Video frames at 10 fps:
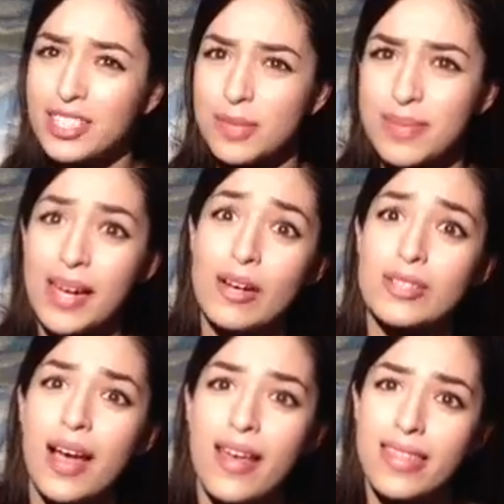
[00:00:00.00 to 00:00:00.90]
chipped
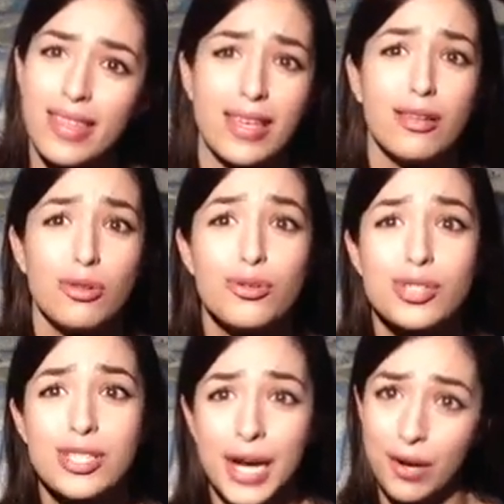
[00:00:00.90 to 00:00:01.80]
nails, I think it
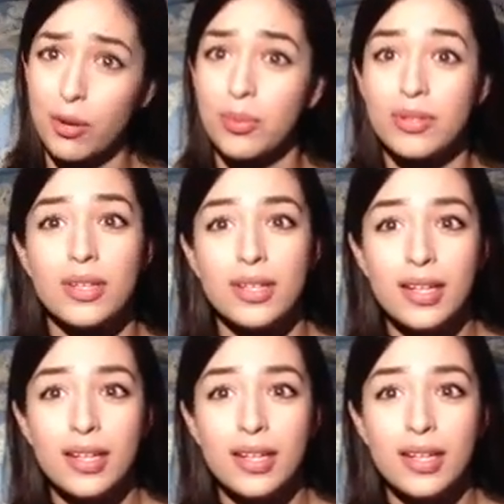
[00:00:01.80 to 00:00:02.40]
looks terrible.